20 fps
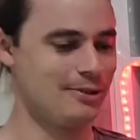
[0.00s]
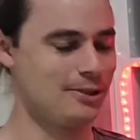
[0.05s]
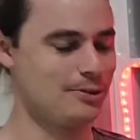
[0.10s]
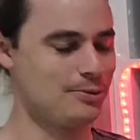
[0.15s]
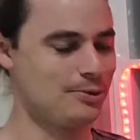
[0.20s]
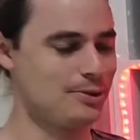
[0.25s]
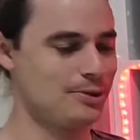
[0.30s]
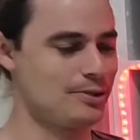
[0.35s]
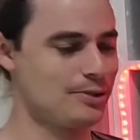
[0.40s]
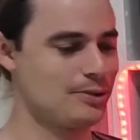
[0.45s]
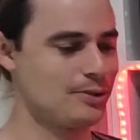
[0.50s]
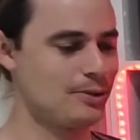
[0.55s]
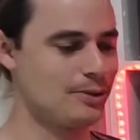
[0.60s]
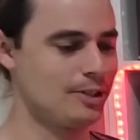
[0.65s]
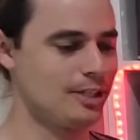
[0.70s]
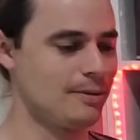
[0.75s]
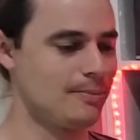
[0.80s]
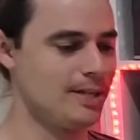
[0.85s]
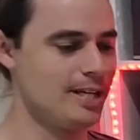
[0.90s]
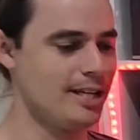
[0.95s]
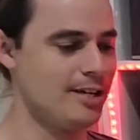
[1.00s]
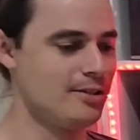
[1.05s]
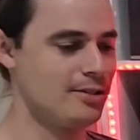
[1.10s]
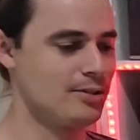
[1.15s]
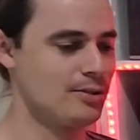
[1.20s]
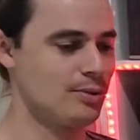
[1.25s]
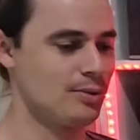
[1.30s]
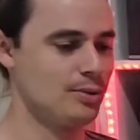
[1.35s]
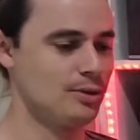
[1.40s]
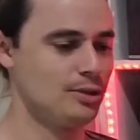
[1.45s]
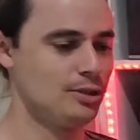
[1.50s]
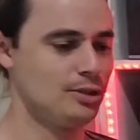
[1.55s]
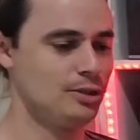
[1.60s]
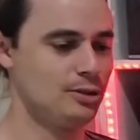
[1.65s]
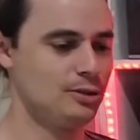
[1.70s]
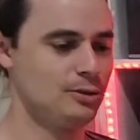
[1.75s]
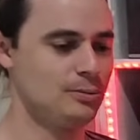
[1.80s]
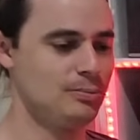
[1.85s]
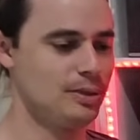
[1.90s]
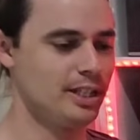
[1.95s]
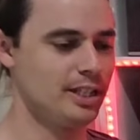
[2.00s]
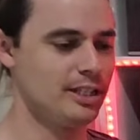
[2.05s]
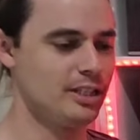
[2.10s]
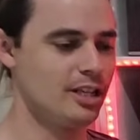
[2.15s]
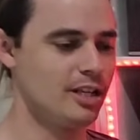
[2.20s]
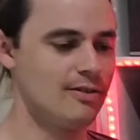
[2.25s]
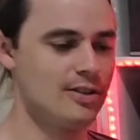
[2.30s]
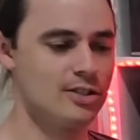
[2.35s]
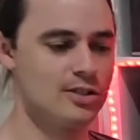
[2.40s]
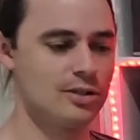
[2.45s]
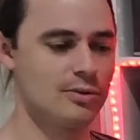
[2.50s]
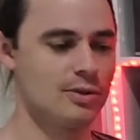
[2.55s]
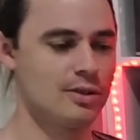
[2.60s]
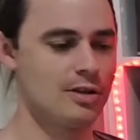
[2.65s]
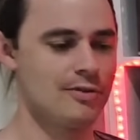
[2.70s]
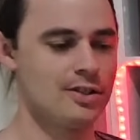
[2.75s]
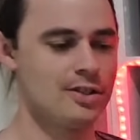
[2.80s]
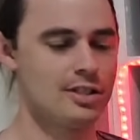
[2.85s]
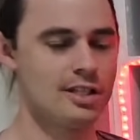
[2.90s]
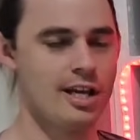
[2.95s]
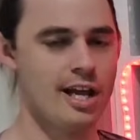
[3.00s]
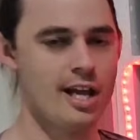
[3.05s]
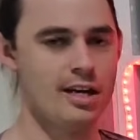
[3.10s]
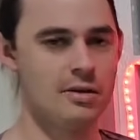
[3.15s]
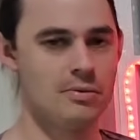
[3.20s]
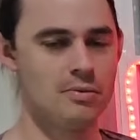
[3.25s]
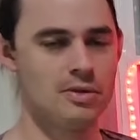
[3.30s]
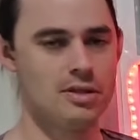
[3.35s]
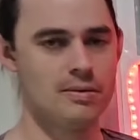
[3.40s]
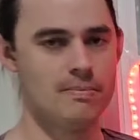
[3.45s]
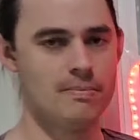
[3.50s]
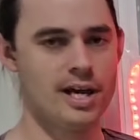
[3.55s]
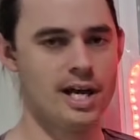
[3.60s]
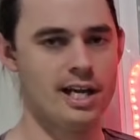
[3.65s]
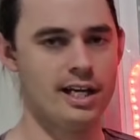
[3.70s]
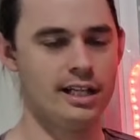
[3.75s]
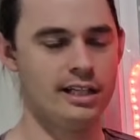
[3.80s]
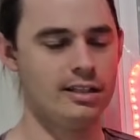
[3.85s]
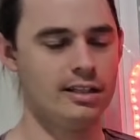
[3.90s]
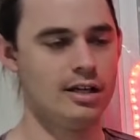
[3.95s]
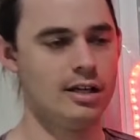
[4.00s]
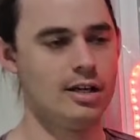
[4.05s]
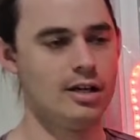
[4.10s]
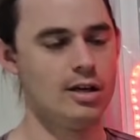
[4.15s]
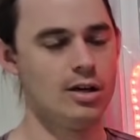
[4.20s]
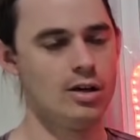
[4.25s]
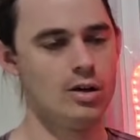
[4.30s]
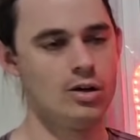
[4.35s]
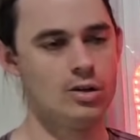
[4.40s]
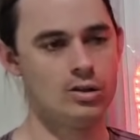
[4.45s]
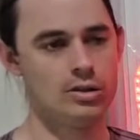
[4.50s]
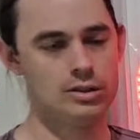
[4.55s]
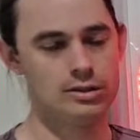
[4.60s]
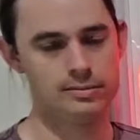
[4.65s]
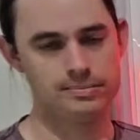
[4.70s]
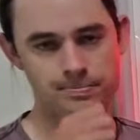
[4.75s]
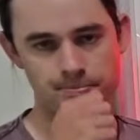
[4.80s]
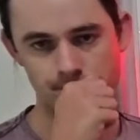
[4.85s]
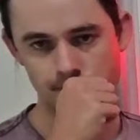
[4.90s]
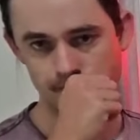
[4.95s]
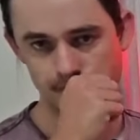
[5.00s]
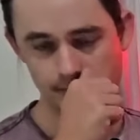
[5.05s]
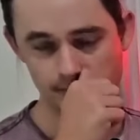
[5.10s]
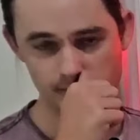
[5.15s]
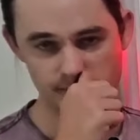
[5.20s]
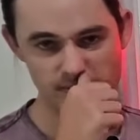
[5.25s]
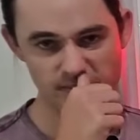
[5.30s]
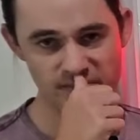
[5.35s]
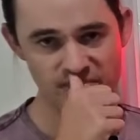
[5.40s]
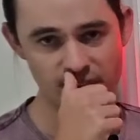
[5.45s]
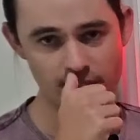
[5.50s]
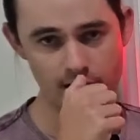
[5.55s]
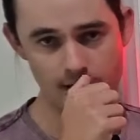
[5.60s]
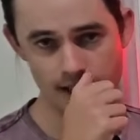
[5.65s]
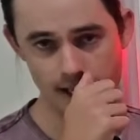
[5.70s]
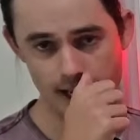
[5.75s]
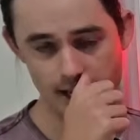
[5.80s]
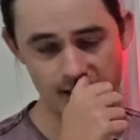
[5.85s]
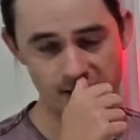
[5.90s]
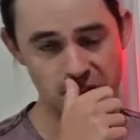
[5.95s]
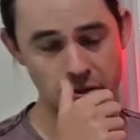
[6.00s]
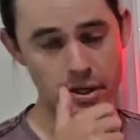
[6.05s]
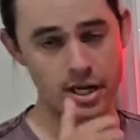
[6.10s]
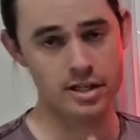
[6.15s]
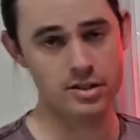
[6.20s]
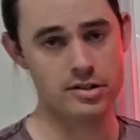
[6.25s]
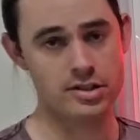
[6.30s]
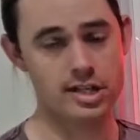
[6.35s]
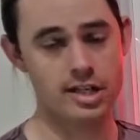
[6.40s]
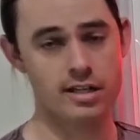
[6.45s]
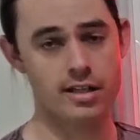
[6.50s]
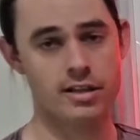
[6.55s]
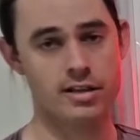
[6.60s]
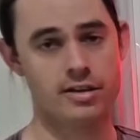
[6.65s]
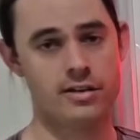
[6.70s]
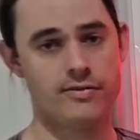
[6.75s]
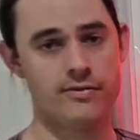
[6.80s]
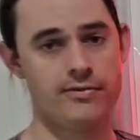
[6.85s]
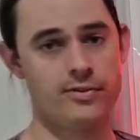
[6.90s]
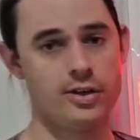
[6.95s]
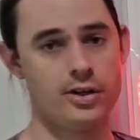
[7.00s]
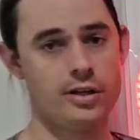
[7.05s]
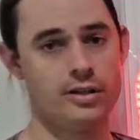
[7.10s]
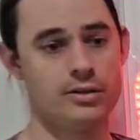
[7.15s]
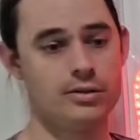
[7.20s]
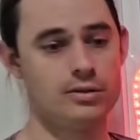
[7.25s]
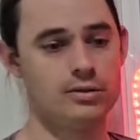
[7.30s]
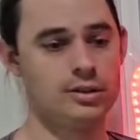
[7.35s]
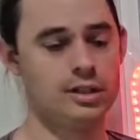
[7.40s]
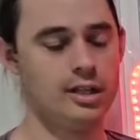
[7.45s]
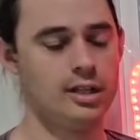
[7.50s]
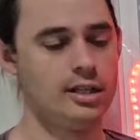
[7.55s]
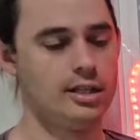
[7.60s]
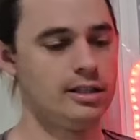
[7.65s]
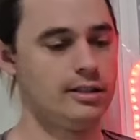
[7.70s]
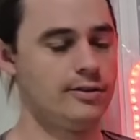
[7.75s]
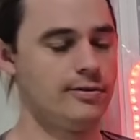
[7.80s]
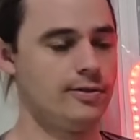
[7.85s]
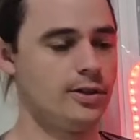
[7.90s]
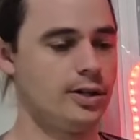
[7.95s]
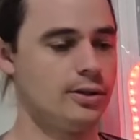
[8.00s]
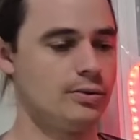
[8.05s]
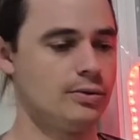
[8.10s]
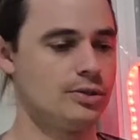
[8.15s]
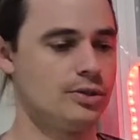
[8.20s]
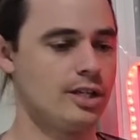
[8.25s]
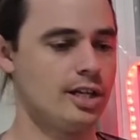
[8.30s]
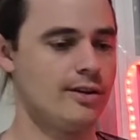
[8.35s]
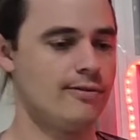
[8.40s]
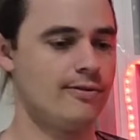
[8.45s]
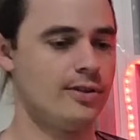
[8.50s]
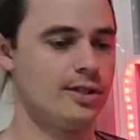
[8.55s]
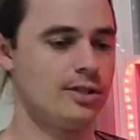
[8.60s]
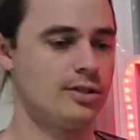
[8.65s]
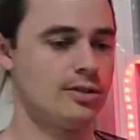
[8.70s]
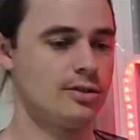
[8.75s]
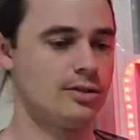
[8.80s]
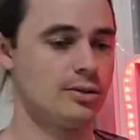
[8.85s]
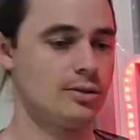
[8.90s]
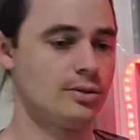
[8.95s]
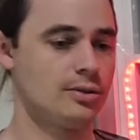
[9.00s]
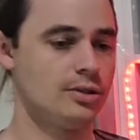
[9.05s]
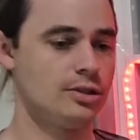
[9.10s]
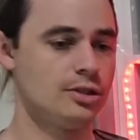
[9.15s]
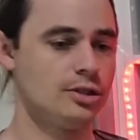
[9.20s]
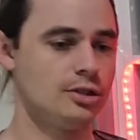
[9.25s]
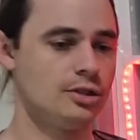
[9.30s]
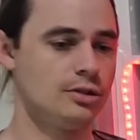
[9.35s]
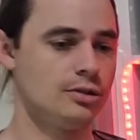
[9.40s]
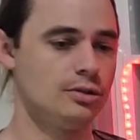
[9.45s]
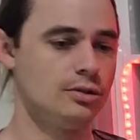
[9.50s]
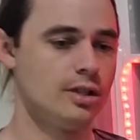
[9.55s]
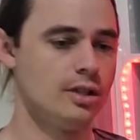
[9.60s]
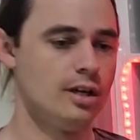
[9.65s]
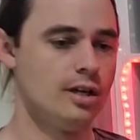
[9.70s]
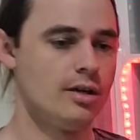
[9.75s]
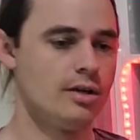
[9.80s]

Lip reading: which was talking about Sword and Shield being over. So we obviously ended with a bang on Crown Zenith, the final set for Sword and Shield.